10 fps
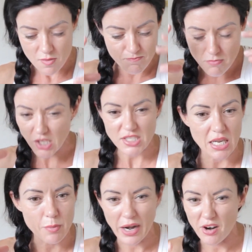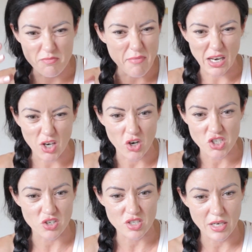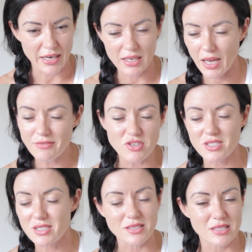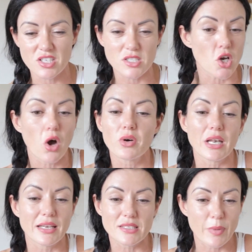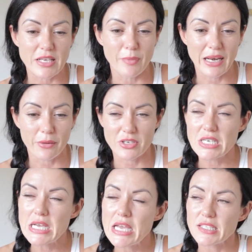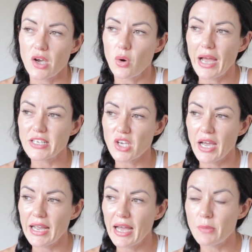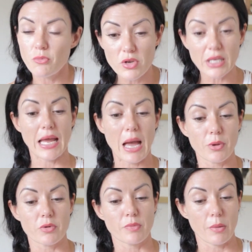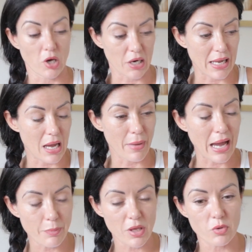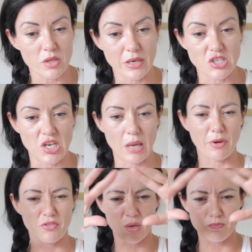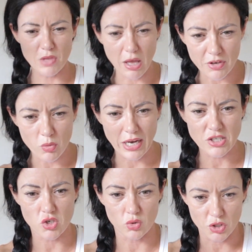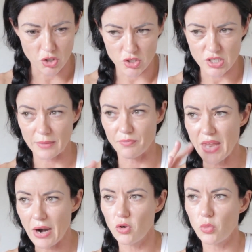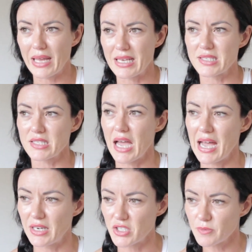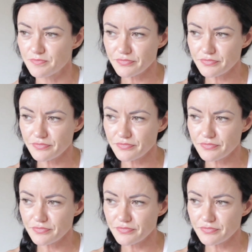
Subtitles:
muscly pair of melon crushers. Like, I just totally speaks my language. So I'm really happy with my body. I'm happy with my shape. I've got lovely wide shoulders and narrow waist, and